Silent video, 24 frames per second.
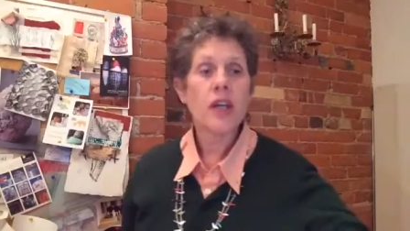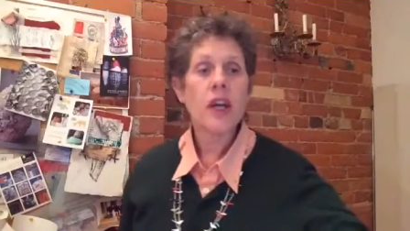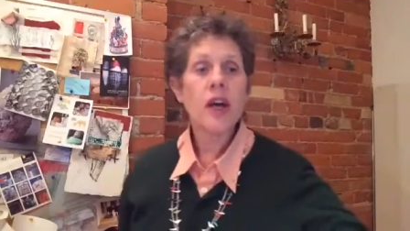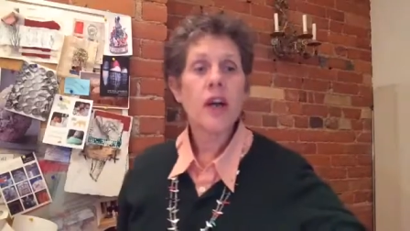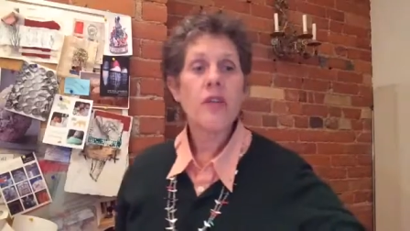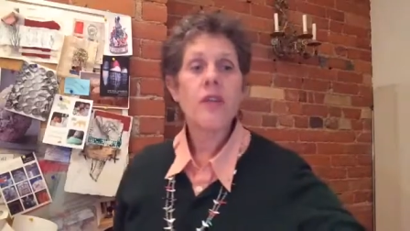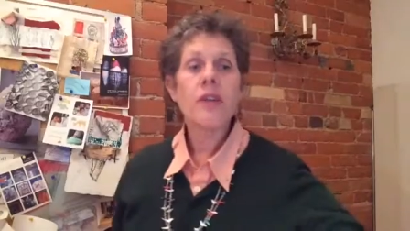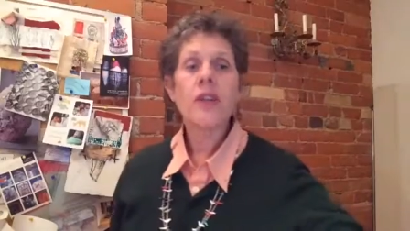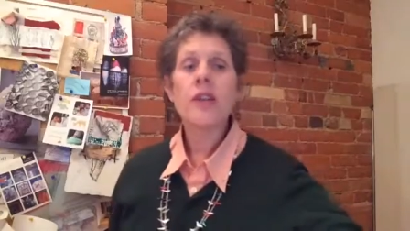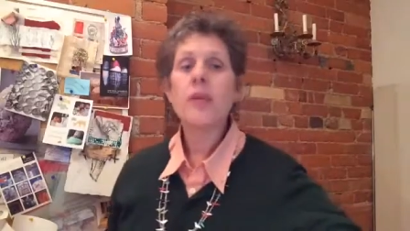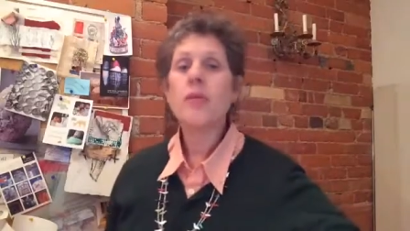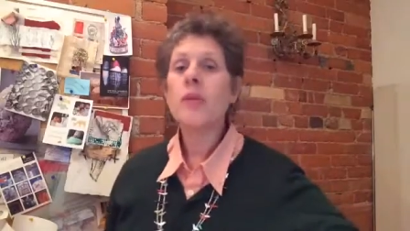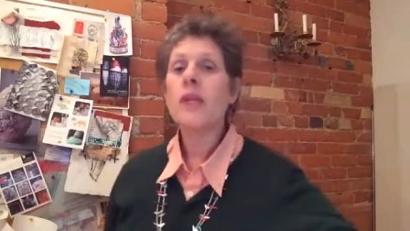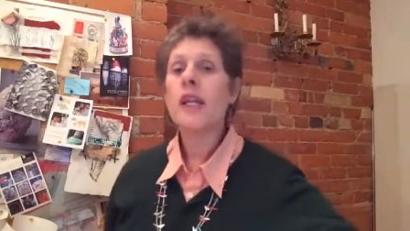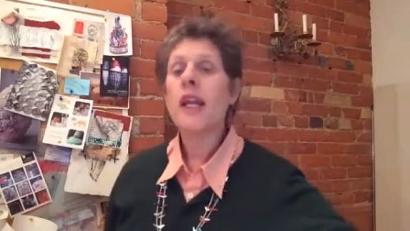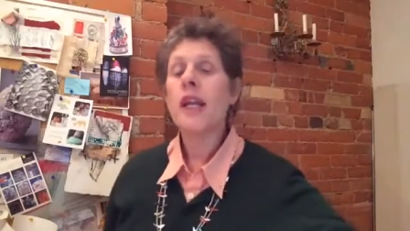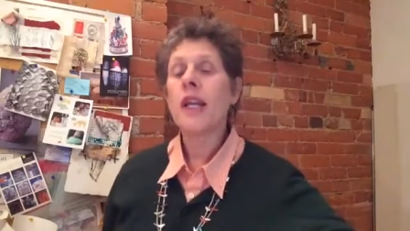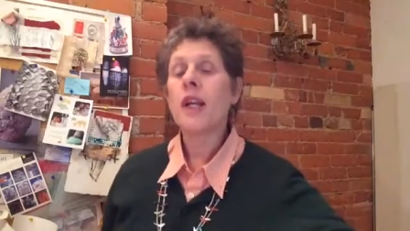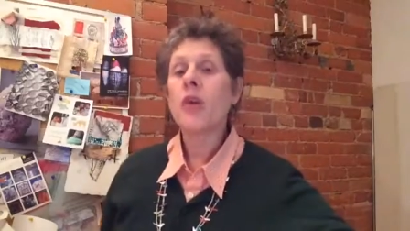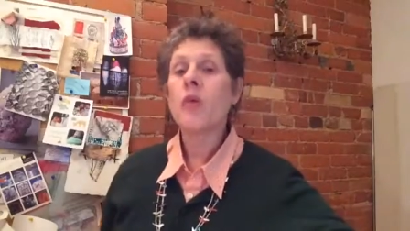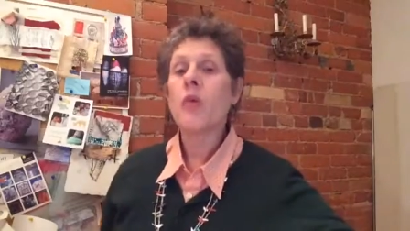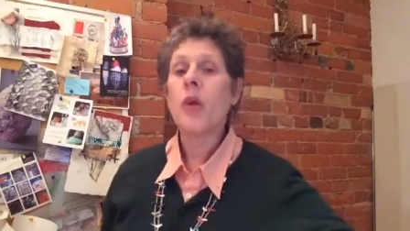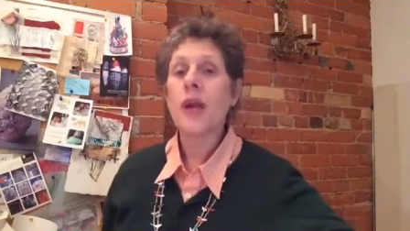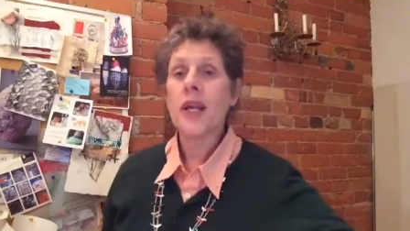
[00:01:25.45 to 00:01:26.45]
of
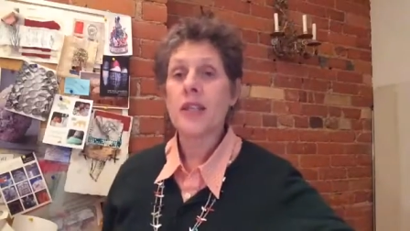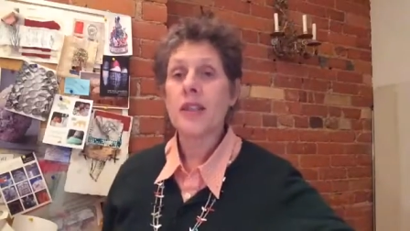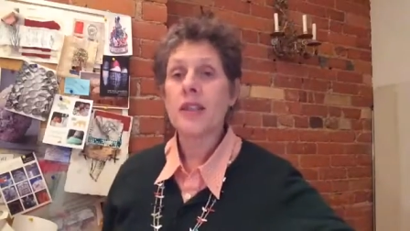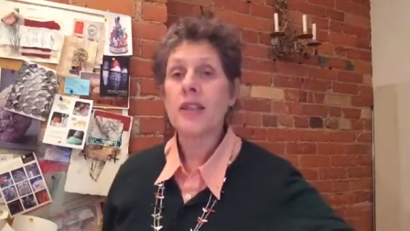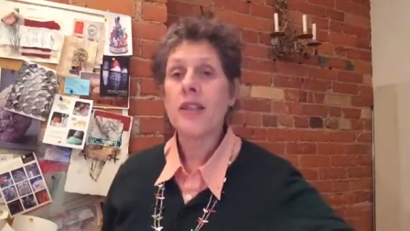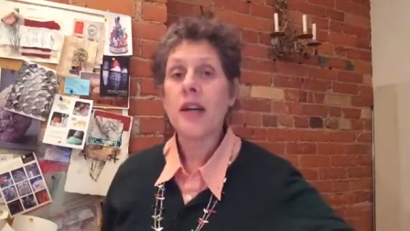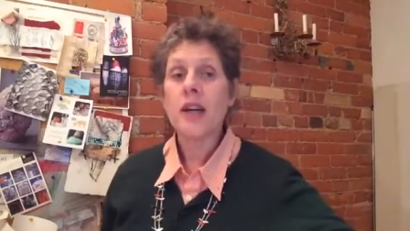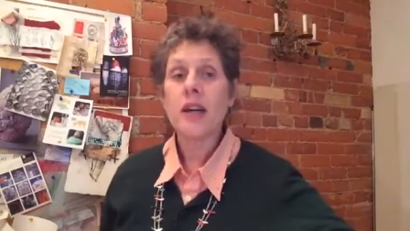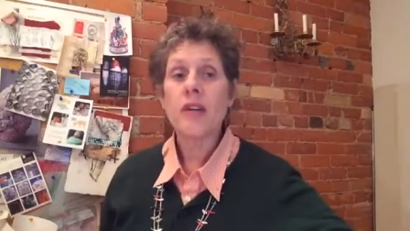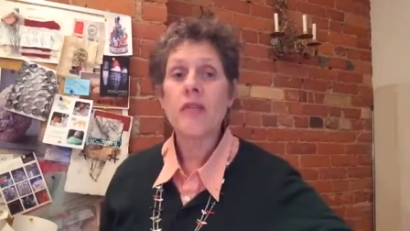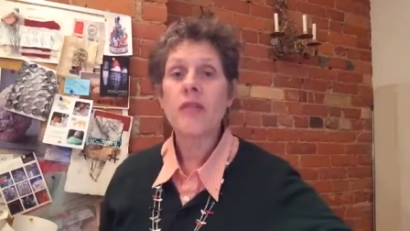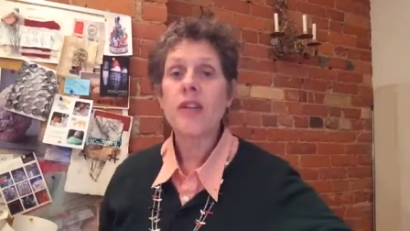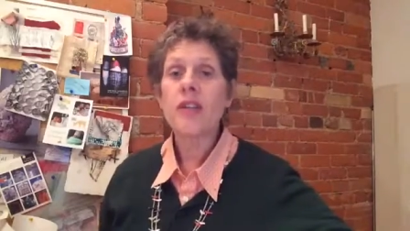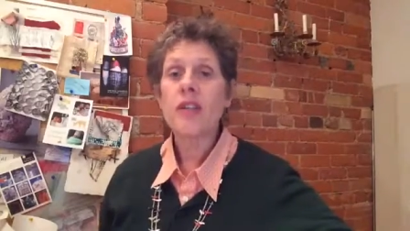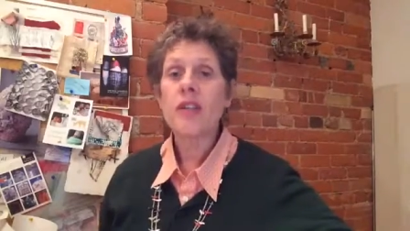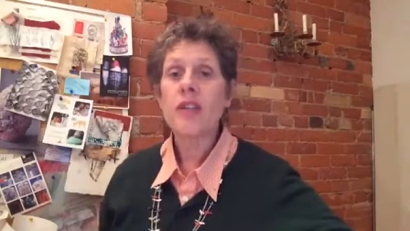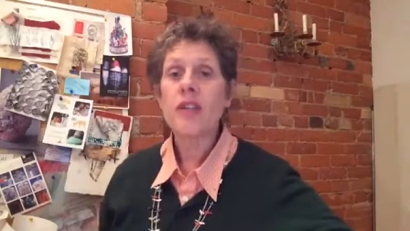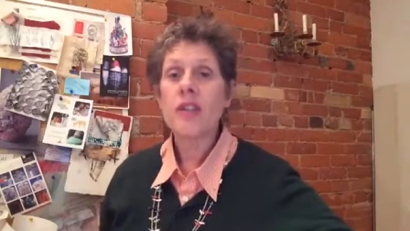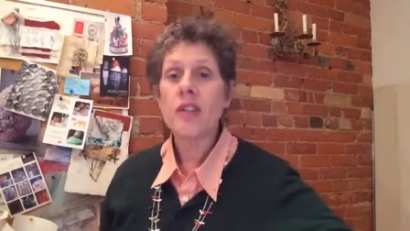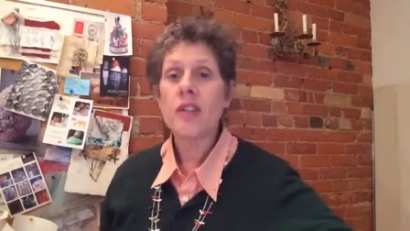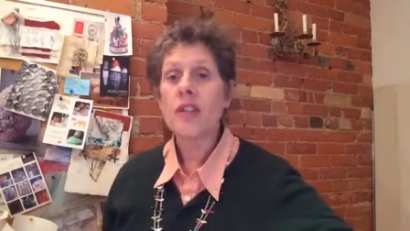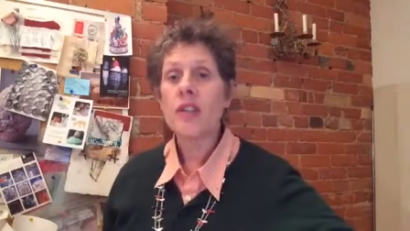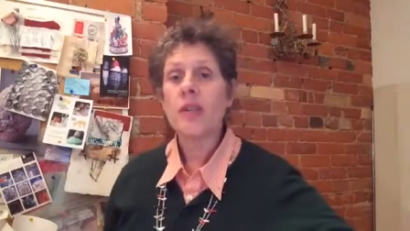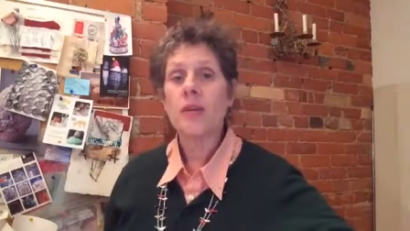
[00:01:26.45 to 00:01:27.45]
eliminating waste out of our
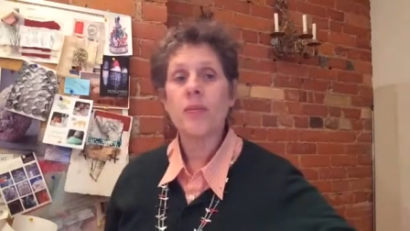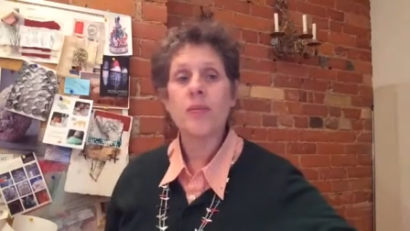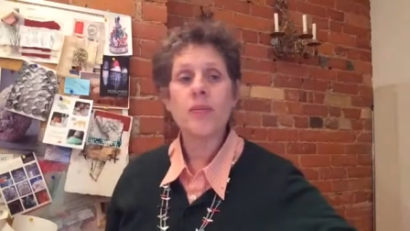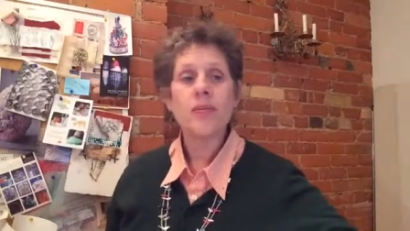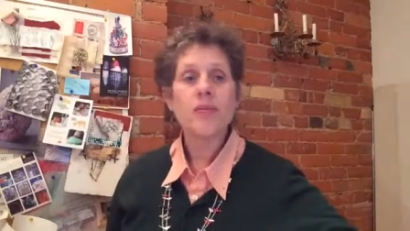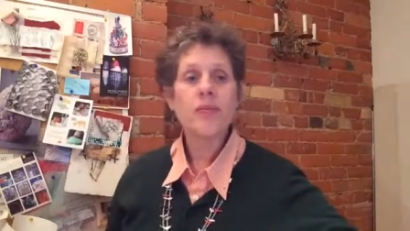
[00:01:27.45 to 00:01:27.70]
system.